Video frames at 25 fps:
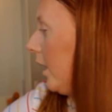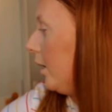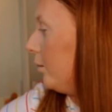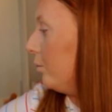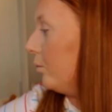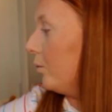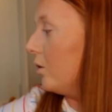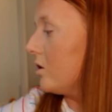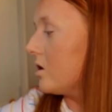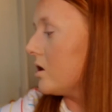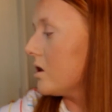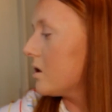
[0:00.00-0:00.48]

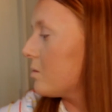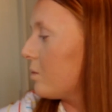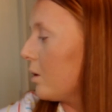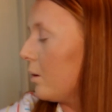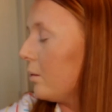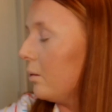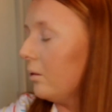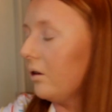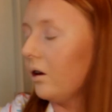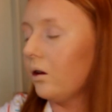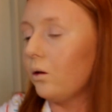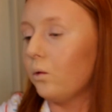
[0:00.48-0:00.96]
which is
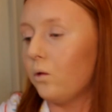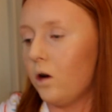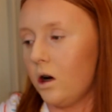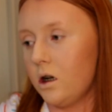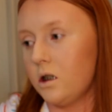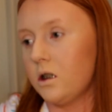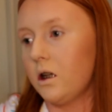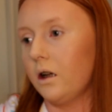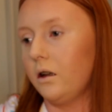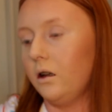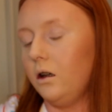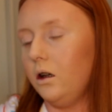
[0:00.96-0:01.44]
probably the
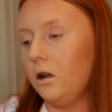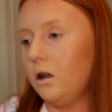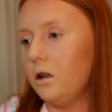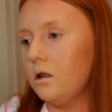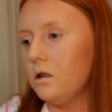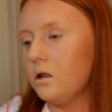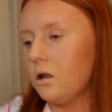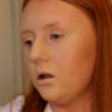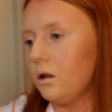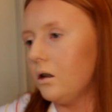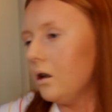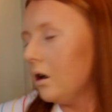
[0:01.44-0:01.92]
worst thing that you can
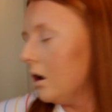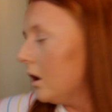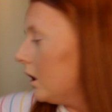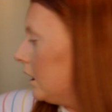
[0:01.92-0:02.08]
do.